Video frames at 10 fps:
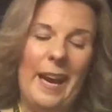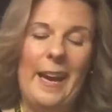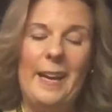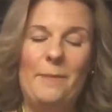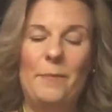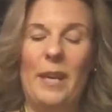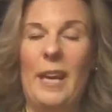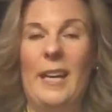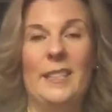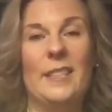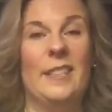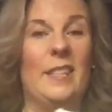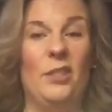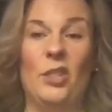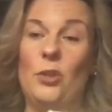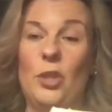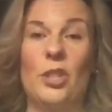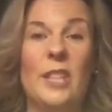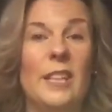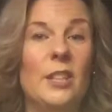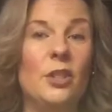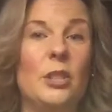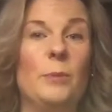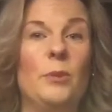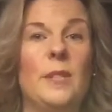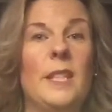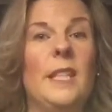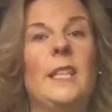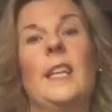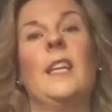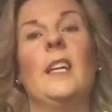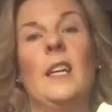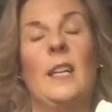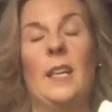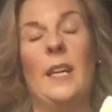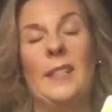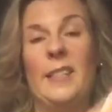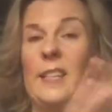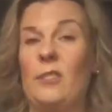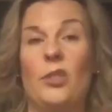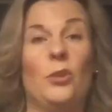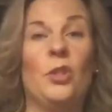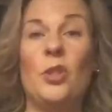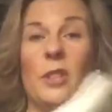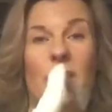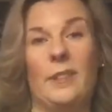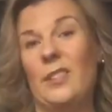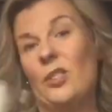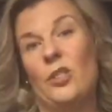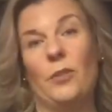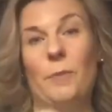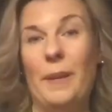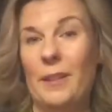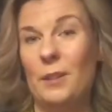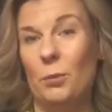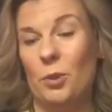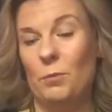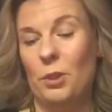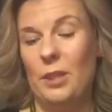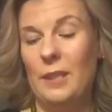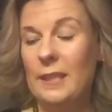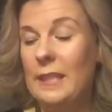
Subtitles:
and then you can do your sink in your WC area, and then just do your toilet, and then just shove it back in the washing machine.